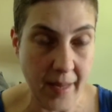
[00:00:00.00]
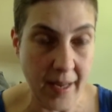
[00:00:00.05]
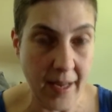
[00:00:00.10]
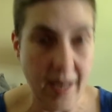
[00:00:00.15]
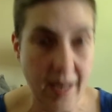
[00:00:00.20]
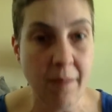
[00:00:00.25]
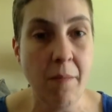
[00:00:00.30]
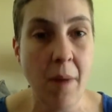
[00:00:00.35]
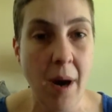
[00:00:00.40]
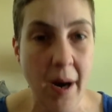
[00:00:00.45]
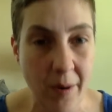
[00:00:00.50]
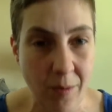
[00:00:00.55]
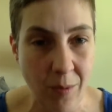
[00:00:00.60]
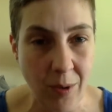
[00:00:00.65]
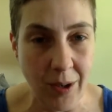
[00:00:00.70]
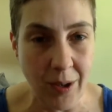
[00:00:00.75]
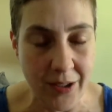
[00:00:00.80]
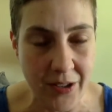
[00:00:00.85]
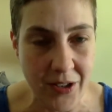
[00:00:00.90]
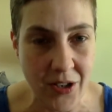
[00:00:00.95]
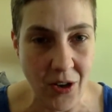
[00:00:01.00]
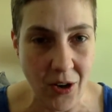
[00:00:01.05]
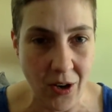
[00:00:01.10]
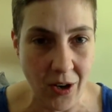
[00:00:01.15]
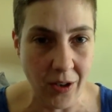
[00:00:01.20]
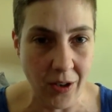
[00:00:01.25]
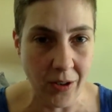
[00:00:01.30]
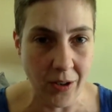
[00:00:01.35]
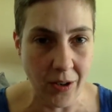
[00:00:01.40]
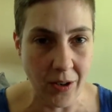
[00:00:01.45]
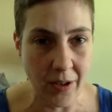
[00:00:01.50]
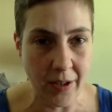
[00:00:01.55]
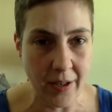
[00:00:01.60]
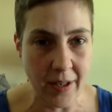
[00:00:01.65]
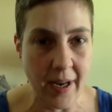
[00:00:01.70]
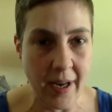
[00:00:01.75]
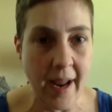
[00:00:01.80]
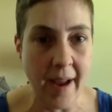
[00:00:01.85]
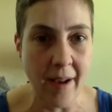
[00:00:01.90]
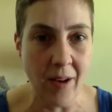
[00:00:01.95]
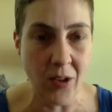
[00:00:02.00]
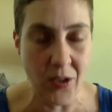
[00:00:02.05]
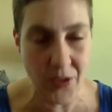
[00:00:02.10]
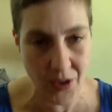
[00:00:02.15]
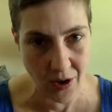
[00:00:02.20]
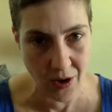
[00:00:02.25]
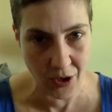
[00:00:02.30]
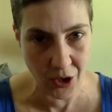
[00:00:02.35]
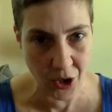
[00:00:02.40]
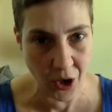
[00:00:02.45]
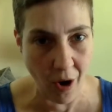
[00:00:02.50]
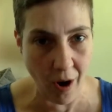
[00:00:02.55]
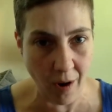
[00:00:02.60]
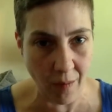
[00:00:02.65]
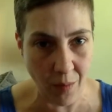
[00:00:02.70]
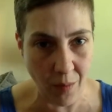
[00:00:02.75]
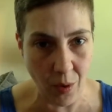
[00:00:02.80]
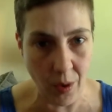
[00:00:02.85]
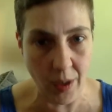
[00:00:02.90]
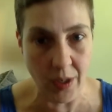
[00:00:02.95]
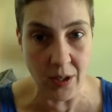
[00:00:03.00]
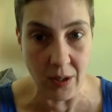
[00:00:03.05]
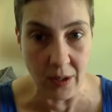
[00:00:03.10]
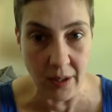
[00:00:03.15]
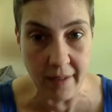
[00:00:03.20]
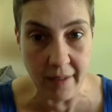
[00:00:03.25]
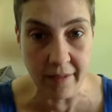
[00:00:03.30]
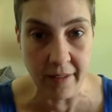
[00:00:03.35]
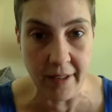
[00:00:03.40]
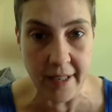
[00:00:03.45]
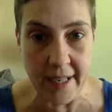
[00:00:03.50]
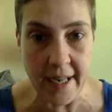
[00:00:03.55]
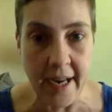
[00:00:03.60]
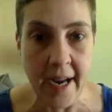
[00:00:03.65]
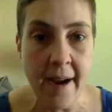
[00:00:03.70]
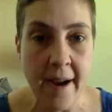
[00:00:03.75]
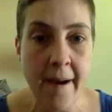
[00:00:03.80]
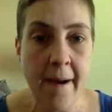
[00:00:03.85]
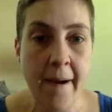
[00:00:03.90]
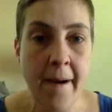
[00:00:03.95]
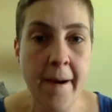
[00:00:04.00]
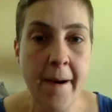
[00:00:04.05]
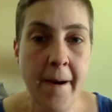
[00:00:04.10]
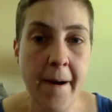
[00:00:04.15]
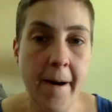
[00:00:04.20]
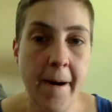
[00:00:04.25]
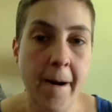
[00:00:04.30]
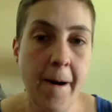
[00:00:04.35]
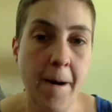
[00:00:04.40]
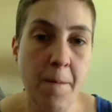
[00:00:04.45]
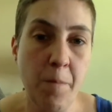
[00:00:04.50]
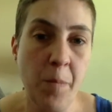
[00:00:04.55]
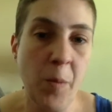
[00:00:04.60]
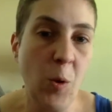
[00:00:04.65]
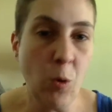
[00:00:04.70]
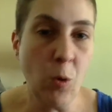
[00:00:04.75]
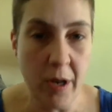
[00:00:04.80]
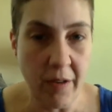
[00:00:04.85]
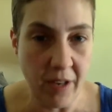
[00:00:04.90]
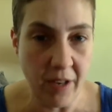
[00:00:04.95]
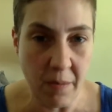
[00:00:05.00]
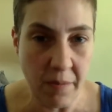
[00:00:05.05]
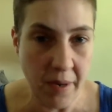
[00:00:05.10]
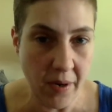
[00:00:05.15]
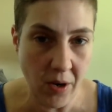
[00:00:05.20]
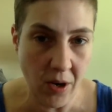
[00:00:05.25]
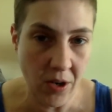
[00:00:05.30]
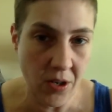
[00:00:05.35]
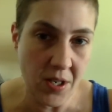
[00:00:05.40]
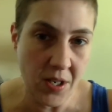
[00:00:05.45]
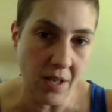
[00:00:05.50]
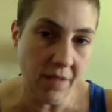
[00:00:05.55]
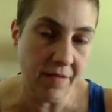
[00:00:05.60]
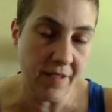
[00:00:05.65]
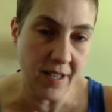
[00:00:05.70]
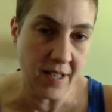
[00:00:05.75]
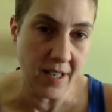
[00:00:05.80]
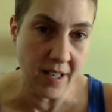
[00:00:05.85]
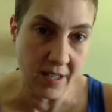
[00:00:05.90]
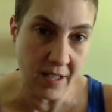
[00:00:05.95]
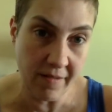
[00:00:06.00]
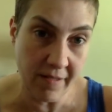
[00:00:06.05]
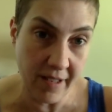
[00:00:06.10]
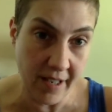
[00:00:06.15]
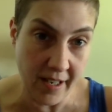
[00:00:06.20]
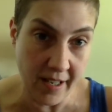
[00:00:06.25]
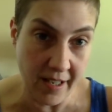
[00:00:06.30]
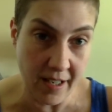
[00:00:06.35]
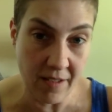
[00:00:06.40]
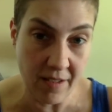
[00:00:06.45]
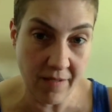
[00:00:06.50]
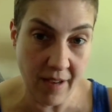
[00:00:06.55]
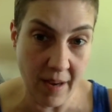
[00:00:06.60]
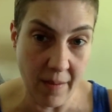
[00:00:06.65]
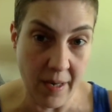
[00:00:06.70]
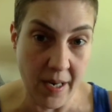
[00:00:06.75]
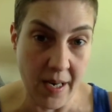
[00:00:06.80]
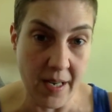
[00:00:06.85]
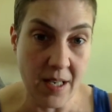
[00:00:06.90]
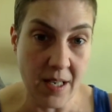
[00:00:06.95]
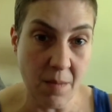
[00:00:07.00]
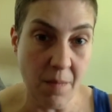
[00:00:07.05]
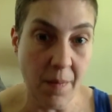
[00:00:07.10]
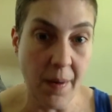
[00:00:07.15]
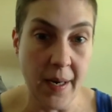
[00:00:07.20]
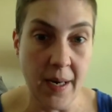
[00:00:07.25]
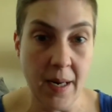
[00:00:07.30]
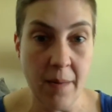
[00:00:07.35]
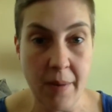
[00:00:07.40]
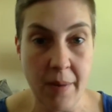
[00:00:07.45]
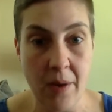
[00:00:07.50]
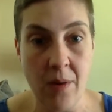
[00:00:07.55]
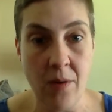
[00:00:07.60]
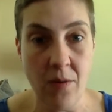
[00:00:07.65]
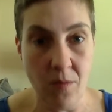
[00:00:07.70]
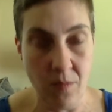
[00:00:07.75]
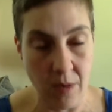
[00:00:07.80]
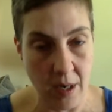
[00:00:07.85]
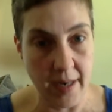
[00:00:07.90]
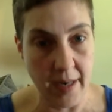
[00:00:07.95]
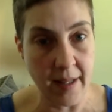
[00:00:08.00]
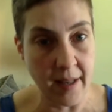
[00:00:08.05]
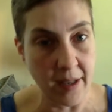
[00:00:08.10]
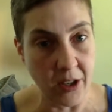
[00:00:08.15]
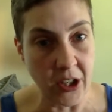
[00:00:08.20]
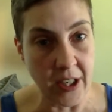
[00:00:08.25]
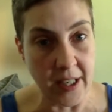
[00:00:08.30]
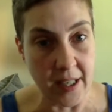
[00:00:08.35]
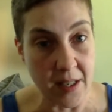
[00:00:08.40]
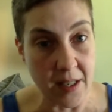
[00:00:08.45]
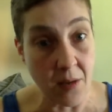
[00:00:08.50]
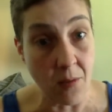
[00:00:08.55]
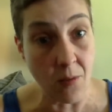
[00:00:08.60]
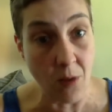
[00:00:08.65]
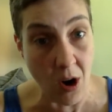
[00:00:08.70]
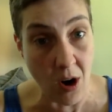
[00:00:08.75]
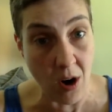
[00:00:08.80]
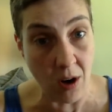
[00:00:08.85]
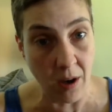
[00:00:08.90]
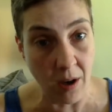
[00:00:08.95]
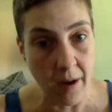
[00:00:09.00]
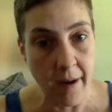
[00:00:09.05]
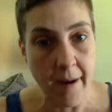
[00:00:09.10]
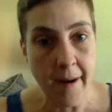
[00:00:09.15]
in my words, her nails on chalkboard delivery, or even about her self-identifying as feminist, but about where I think she gets it wrong.